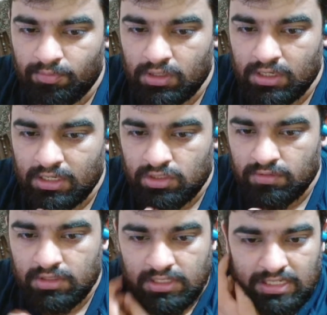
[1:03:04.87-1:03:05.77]
rest of
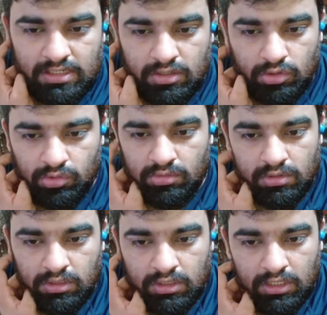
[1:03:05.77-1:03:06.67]
the season, dude.
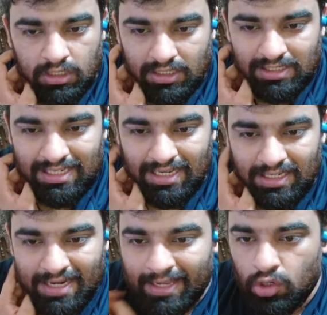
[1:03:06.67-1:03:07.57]
Because the
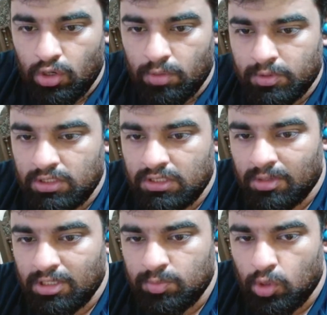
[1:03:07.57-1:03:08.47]
attacking options are
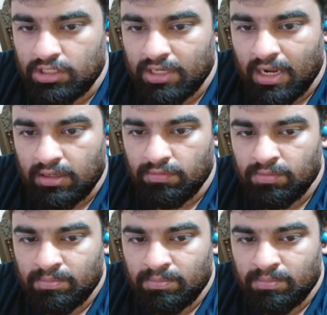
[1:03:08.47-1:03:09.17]
much more attractive.